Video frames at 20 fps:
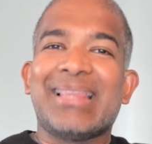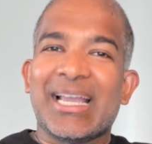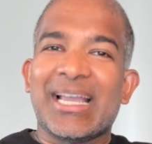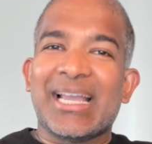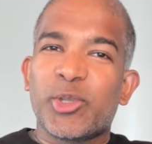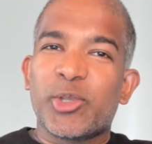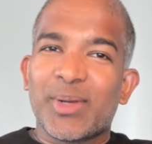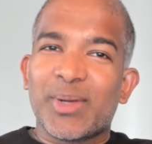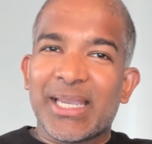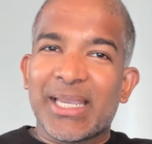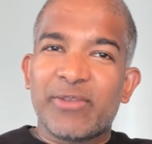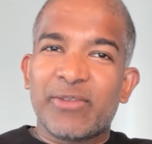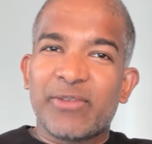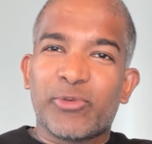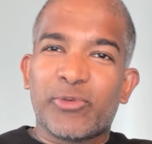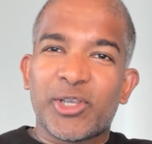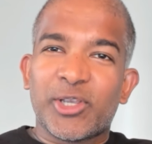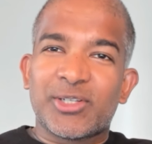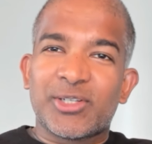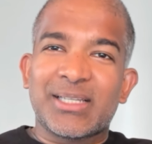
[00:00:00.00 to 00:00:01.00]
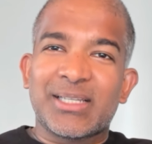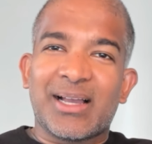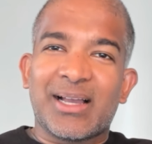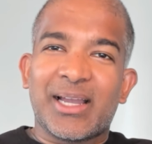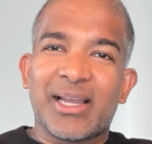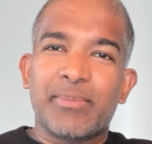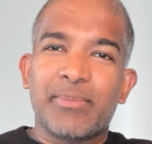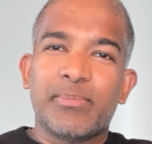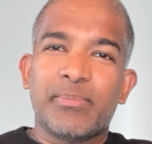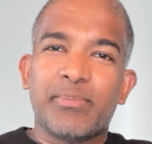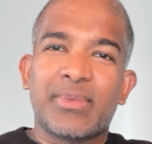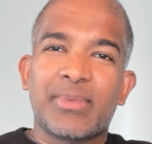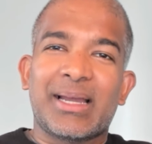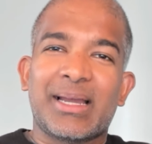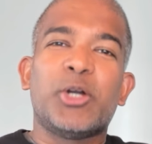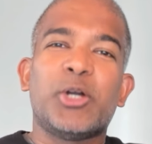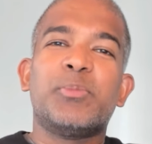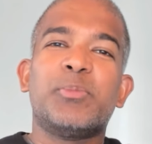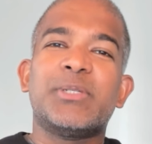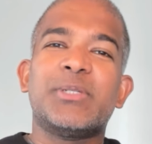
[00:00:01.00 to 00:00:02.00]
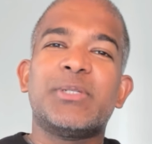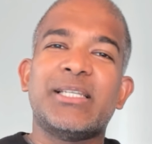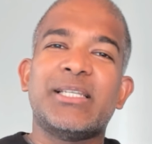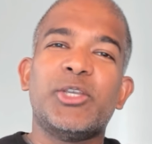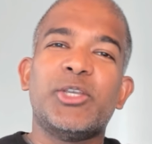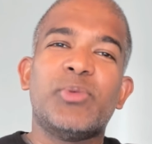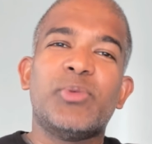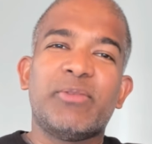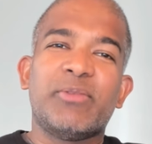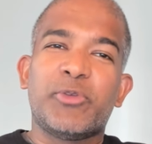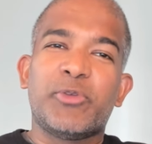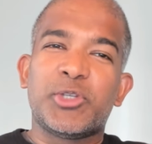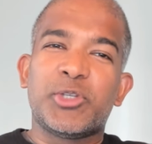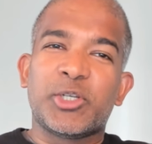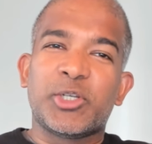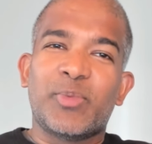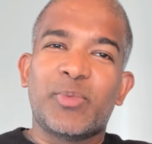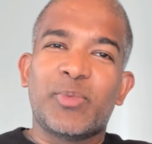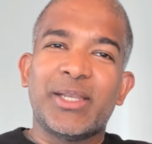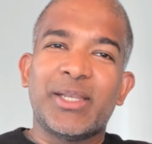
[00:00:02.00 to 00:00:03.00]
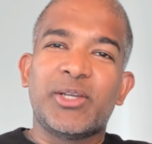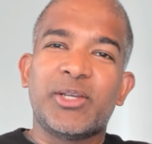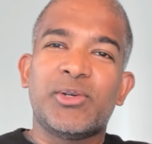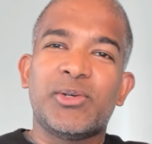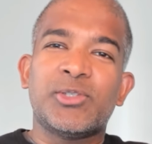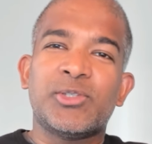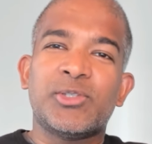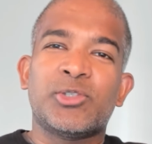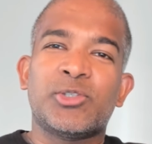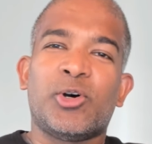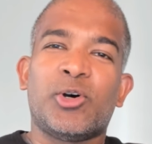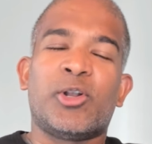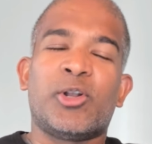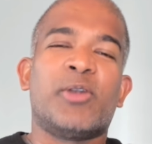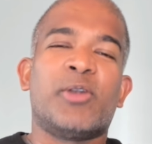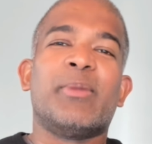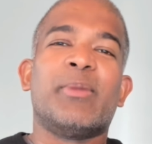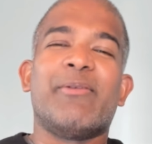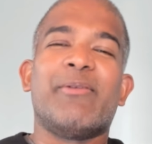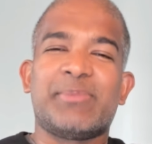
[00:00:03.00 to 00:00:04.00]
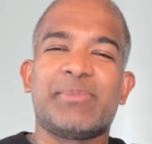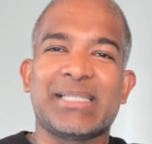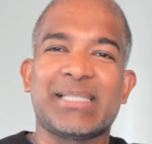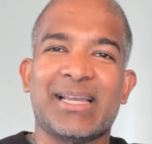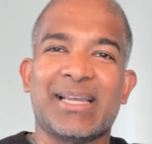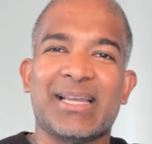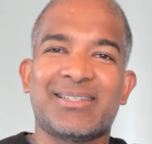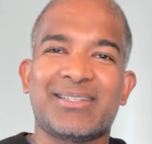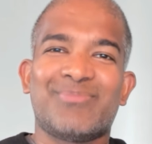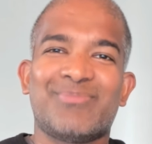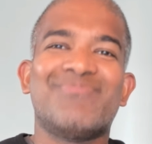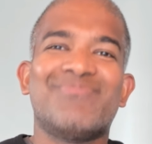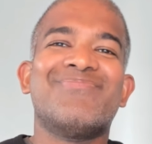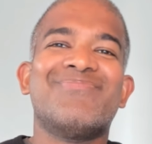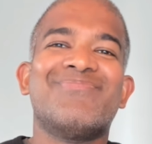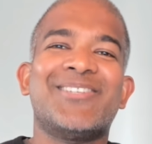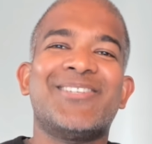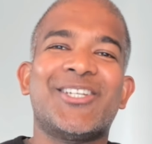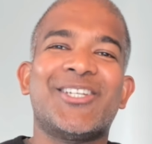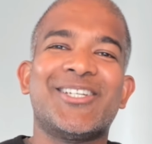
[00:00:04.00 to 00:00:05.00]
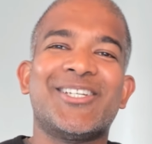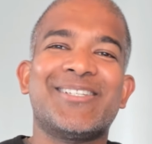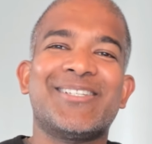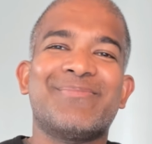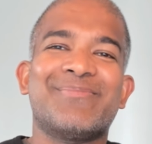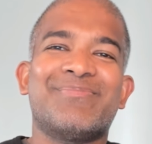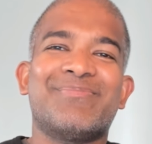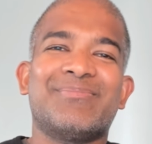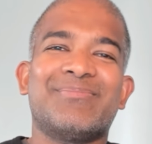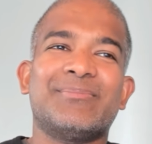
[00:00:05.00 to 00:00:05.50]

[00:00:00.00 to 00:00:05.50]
Thank you again for your time, and I hope to see you in future videos or on my website. Cheers.